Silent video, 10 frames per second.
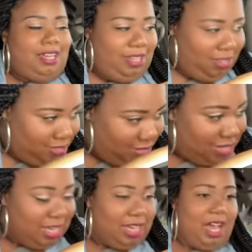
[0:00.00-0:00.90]
Uh-uh.
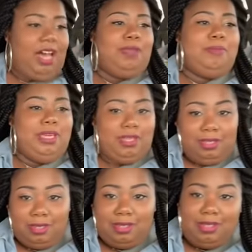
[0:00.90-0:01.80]
He ain't calling me.
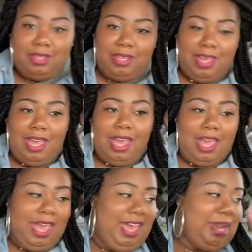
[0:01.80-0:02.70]
They calling
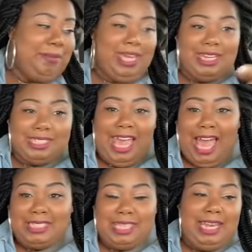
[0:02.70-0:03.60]
us. And I'm going to get a
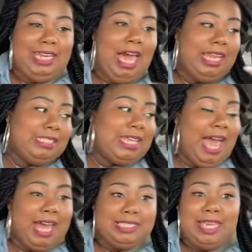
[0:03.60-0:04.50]
side salad. Y'all a
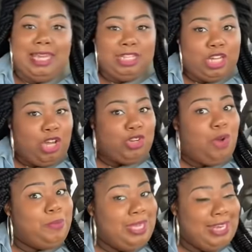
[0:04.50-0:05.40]
side salad. Y'all
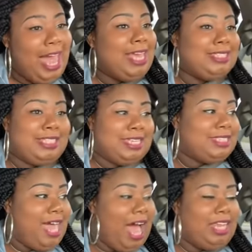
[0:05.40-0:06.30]
know be like
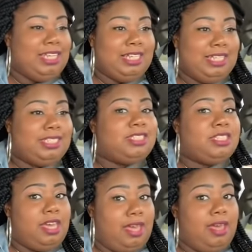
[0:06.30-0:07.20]
$6.
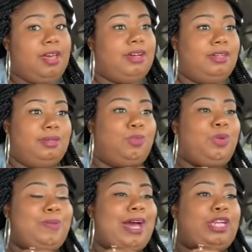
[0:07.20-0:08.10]
Yeah.
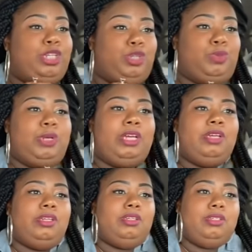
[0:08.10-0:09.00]
We about to do it.
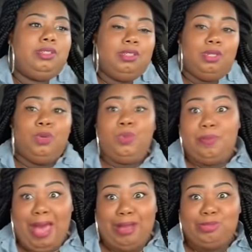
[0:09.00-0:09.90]

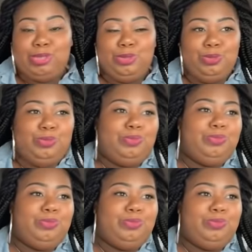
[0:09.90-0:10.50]
We bops too.